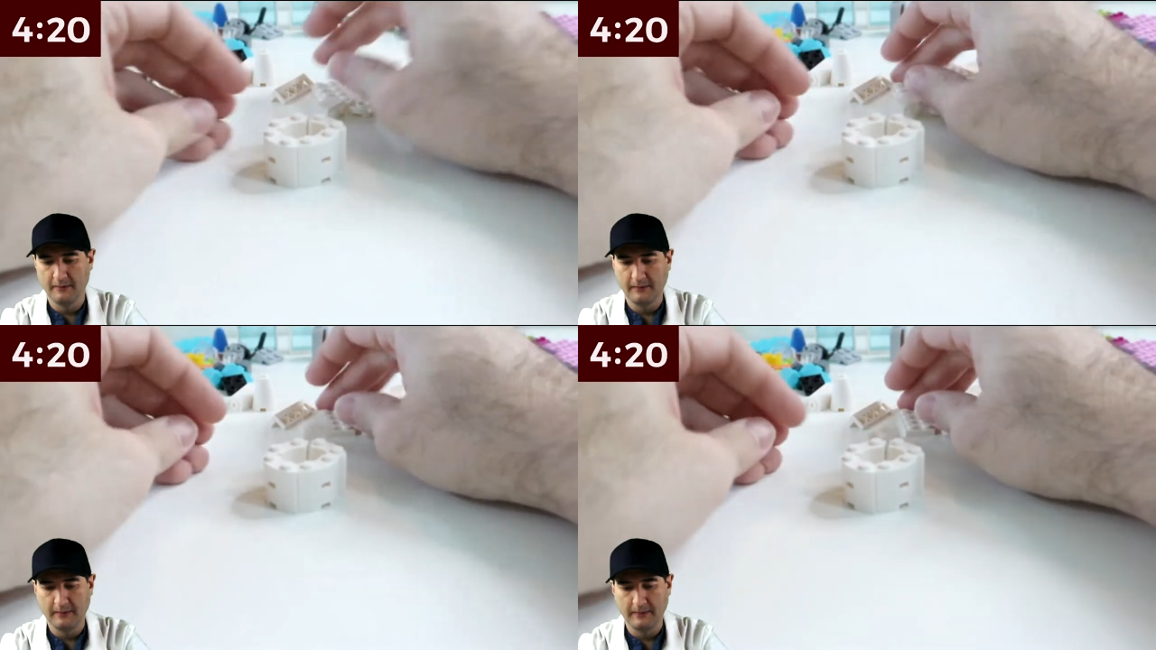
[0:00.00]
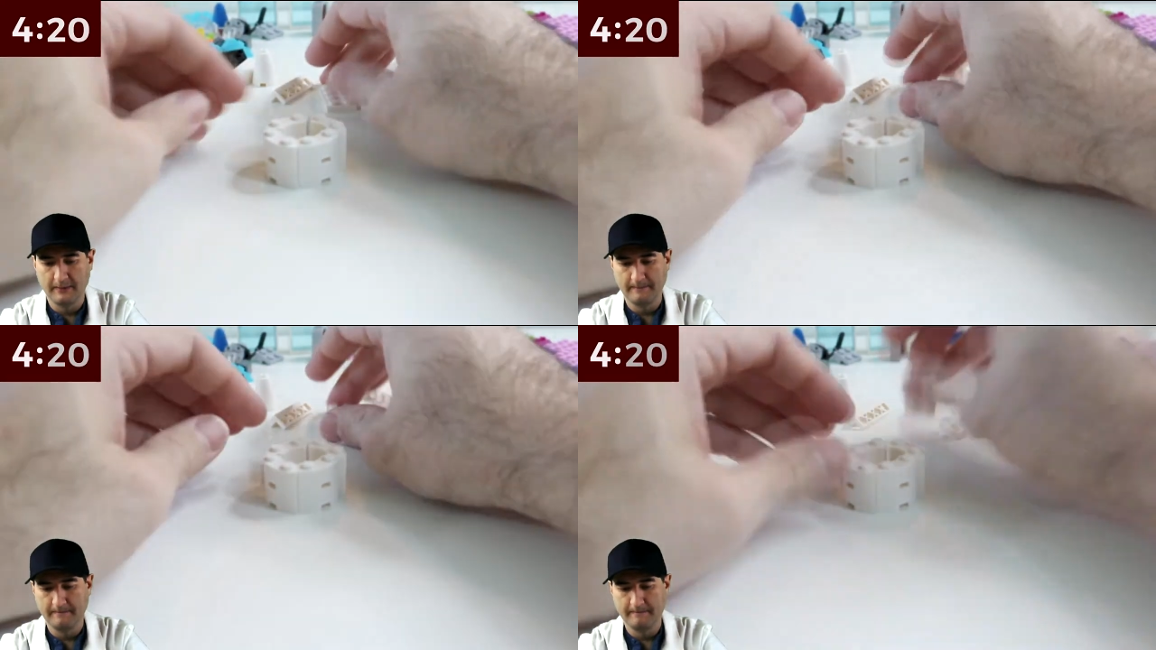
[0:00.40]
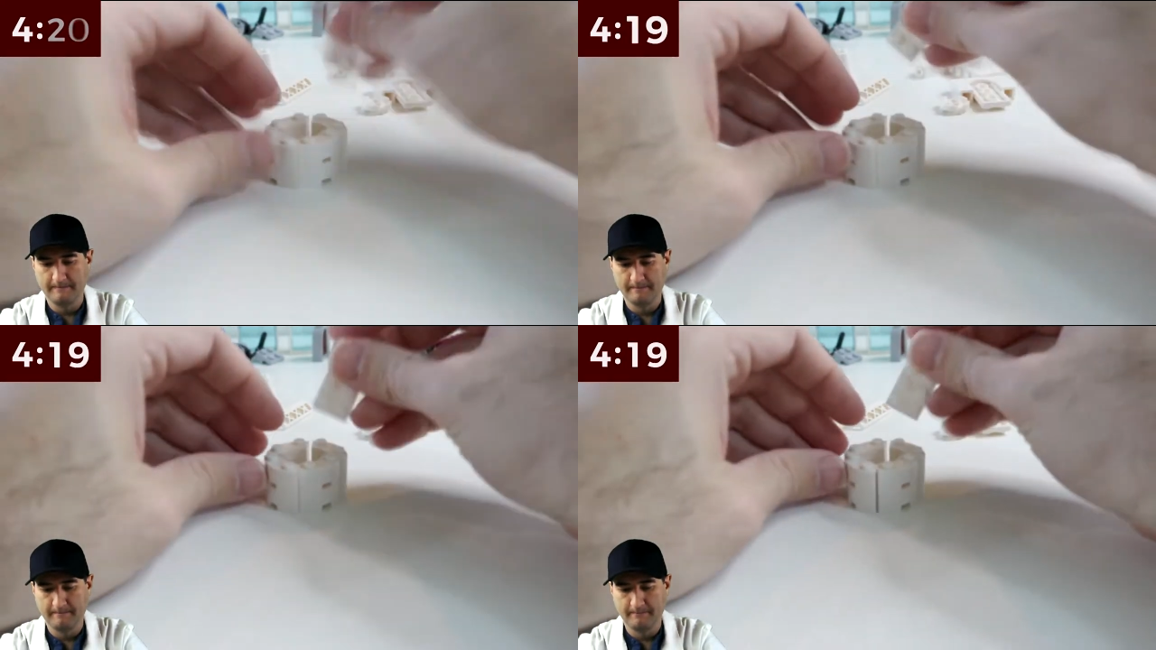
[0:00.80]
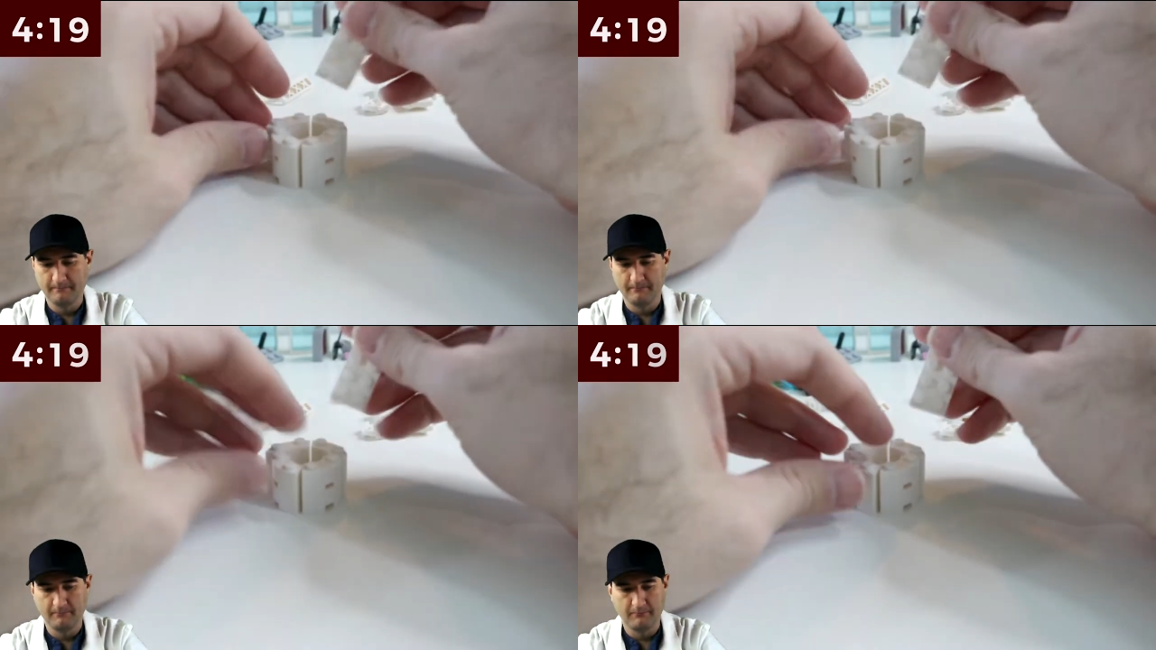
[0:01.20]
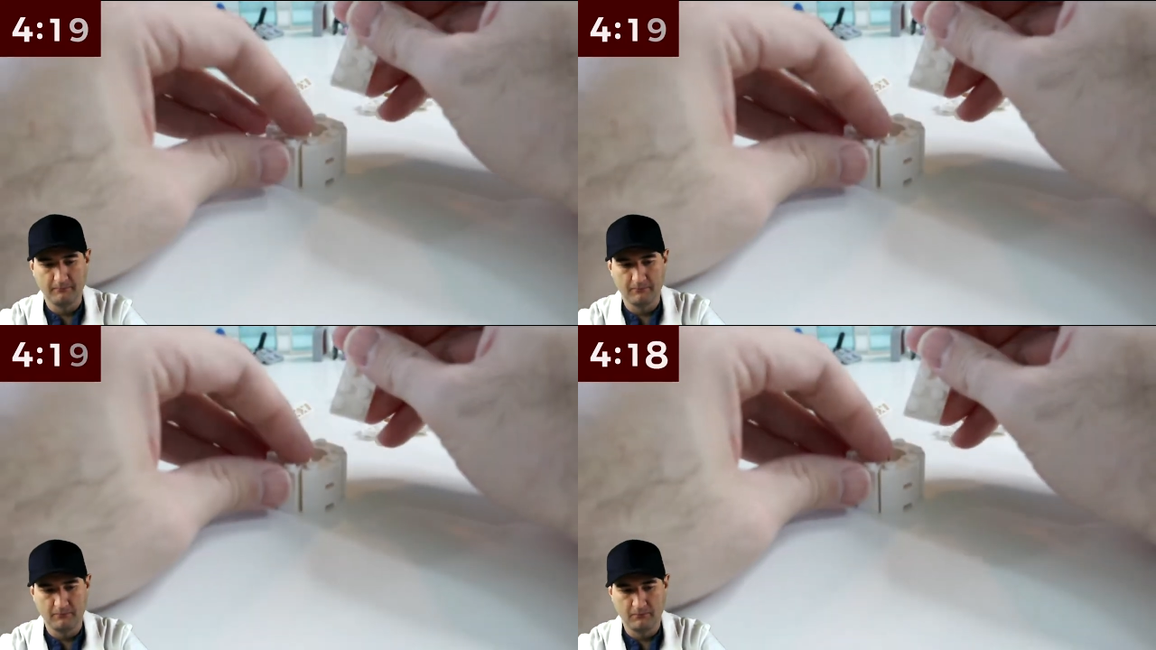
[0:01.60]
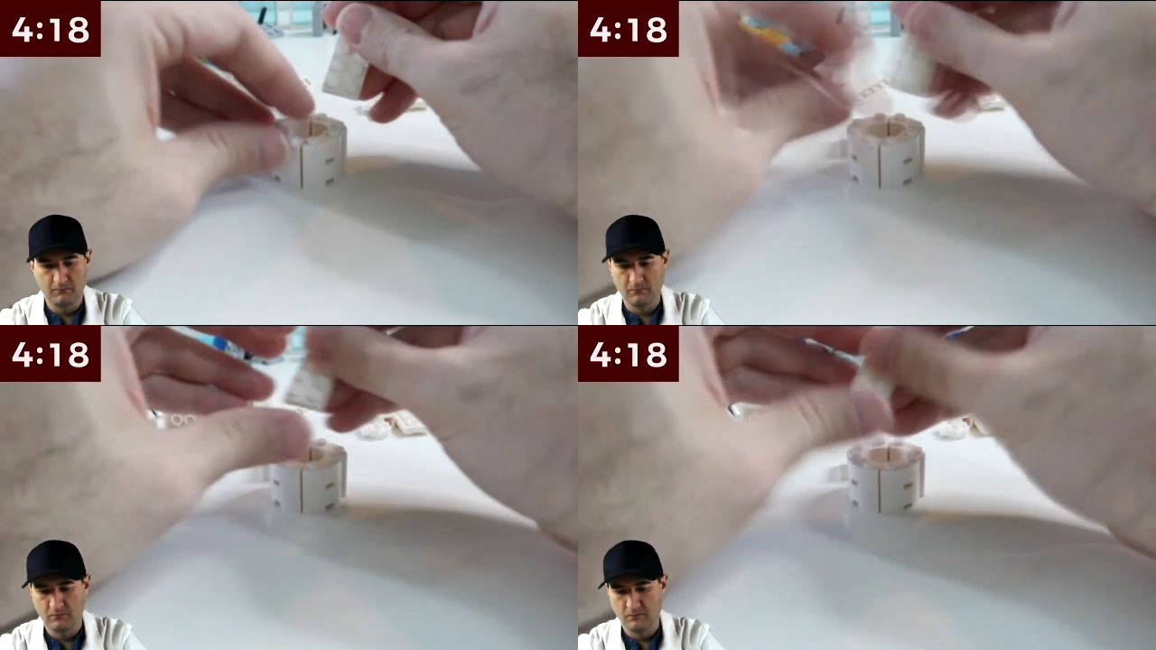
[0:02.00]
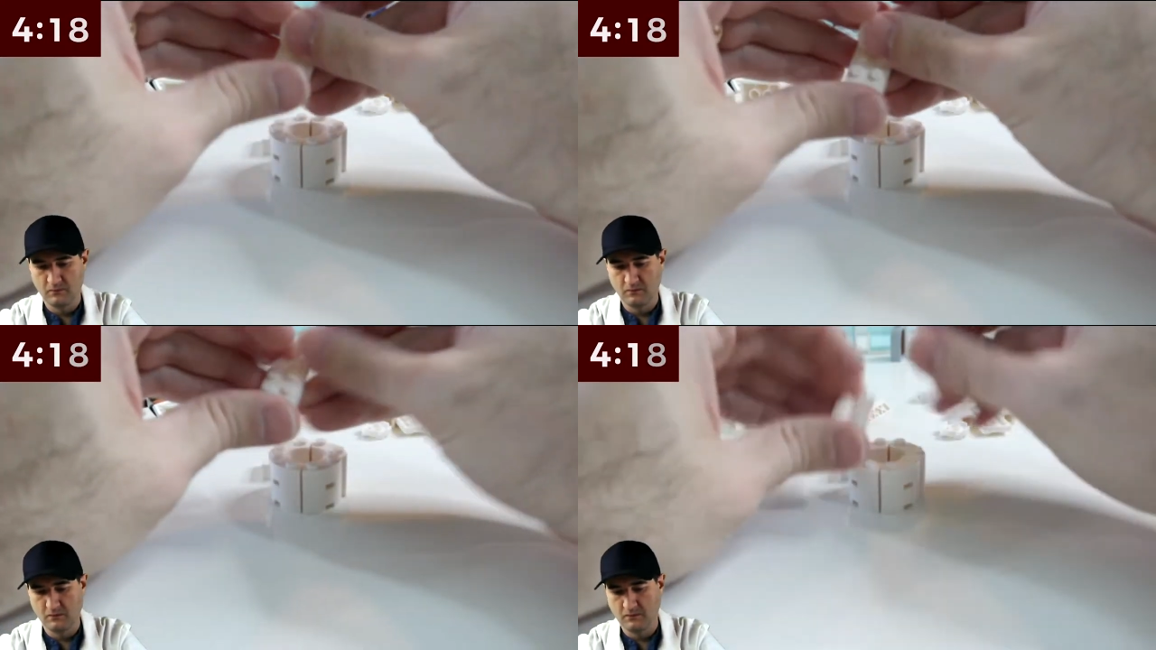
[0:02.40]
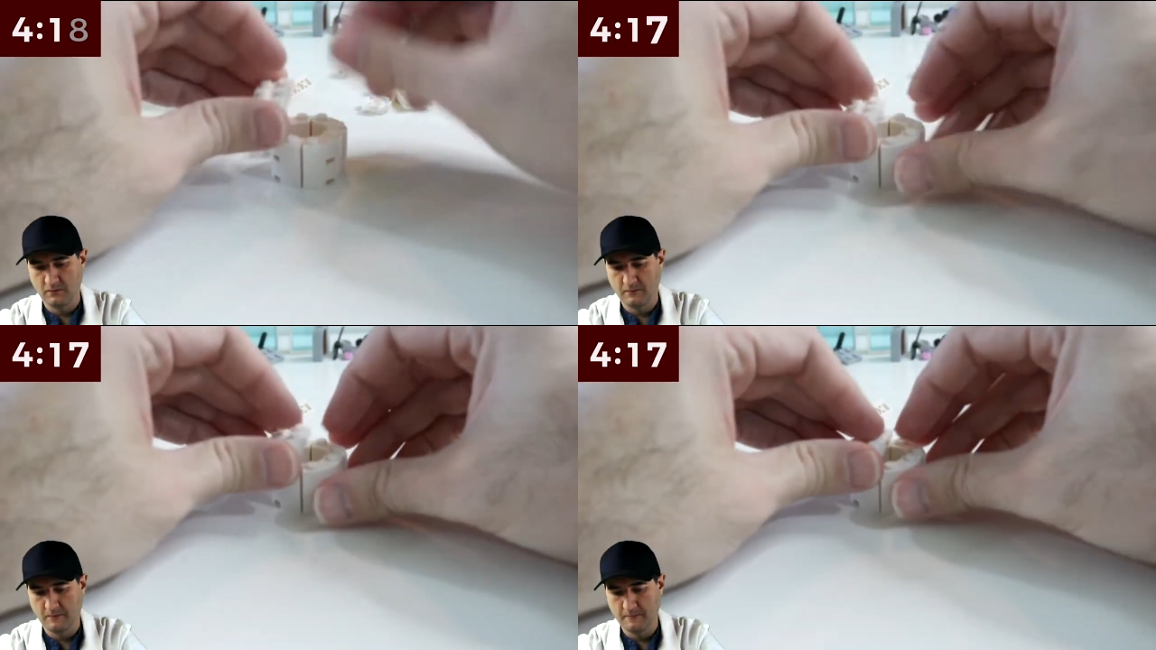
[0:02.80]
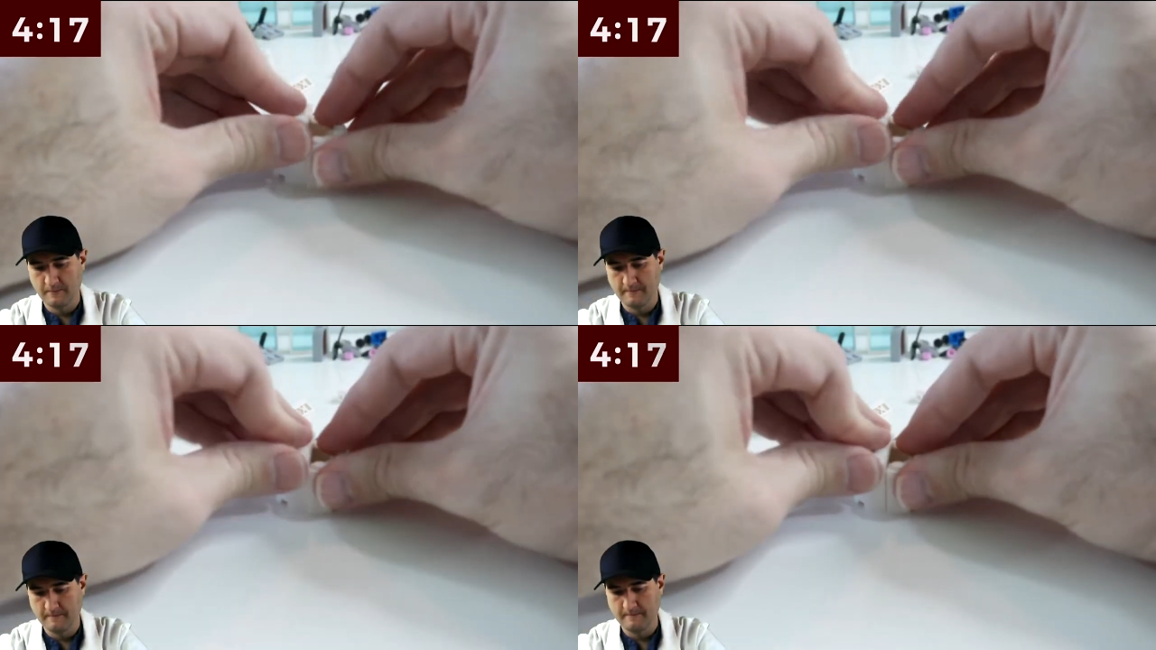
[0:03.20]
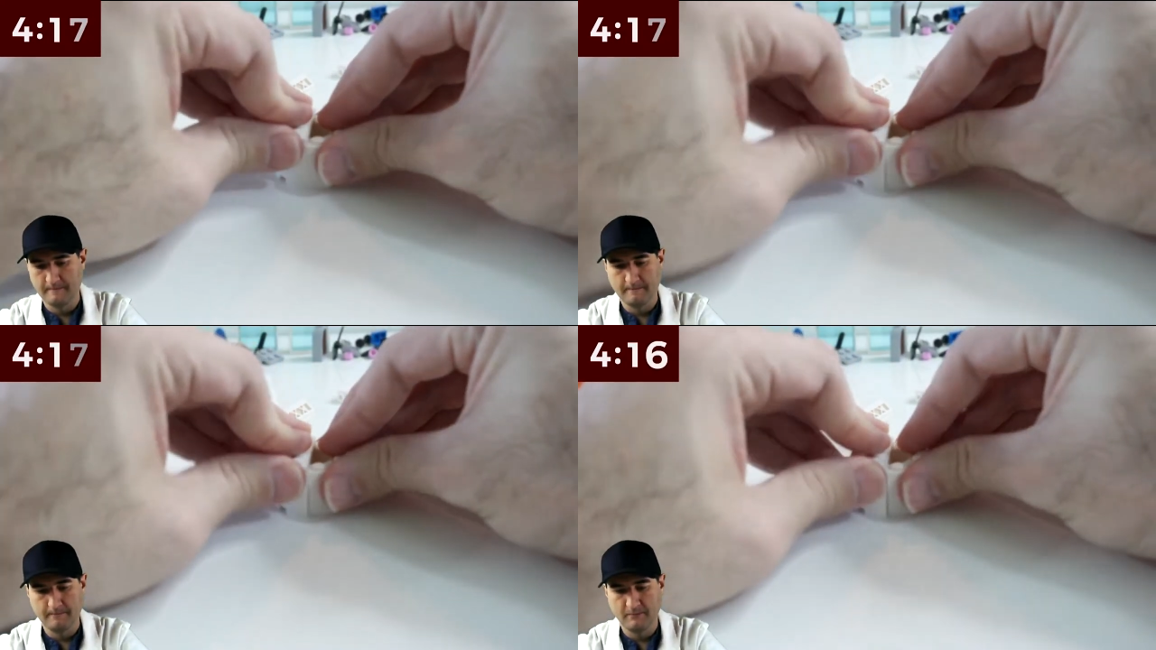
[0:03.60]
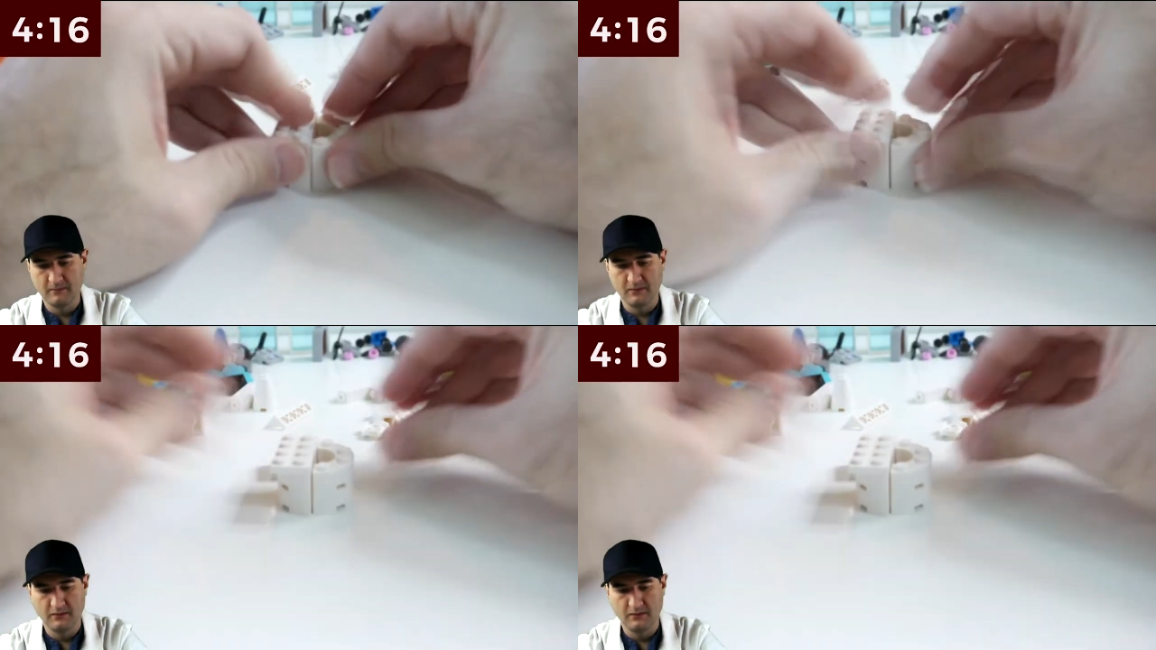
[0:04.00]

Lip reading: (no one is talking)